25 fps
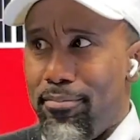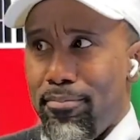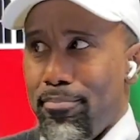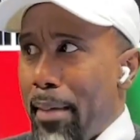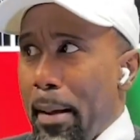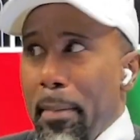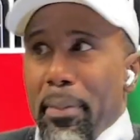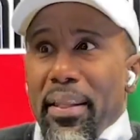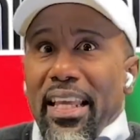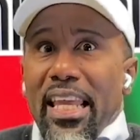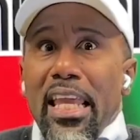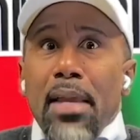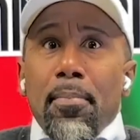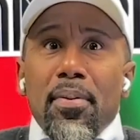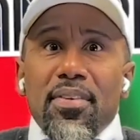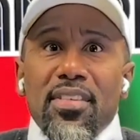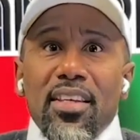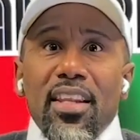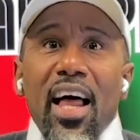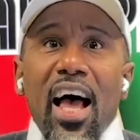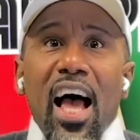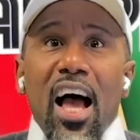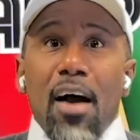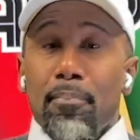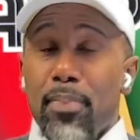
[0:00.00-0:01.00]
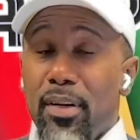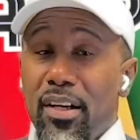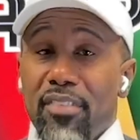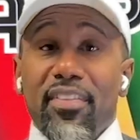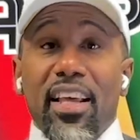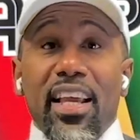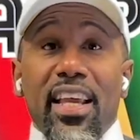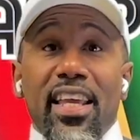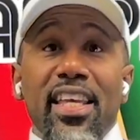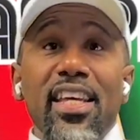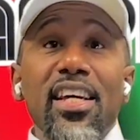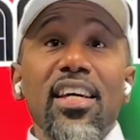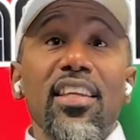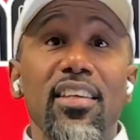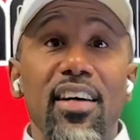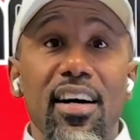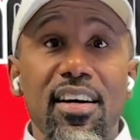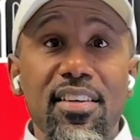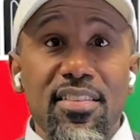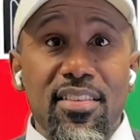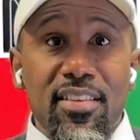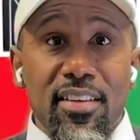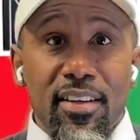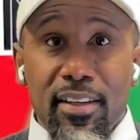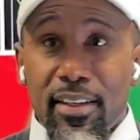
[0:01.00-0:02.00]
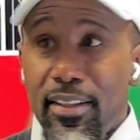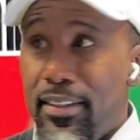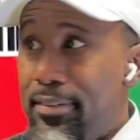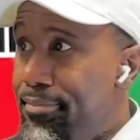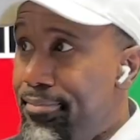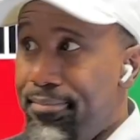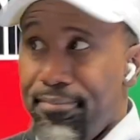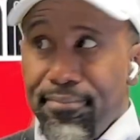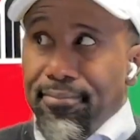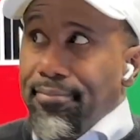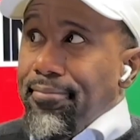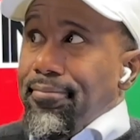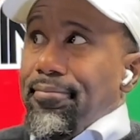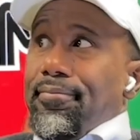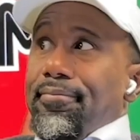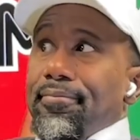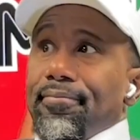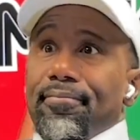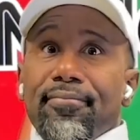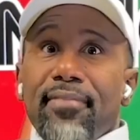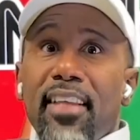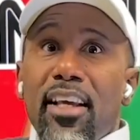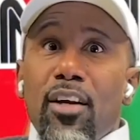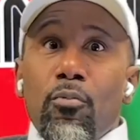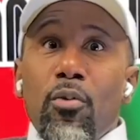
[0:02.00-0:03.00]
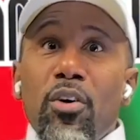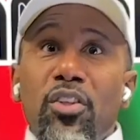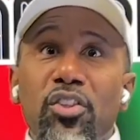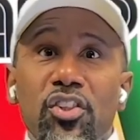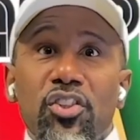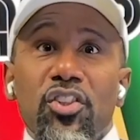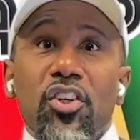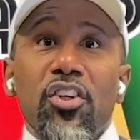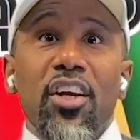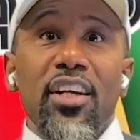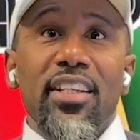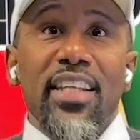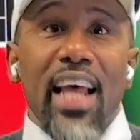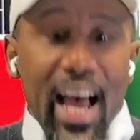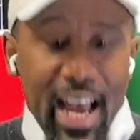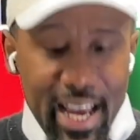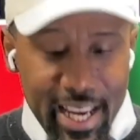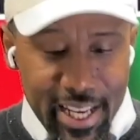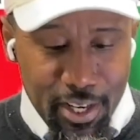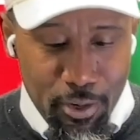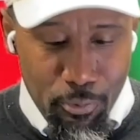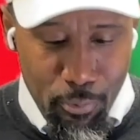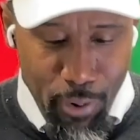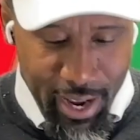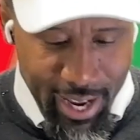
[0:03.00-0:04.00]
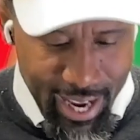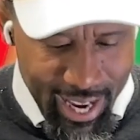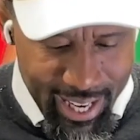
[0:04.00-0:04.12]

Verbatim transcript: Maybe they keep us alive, but if they kill us, then we're just going to die anyway.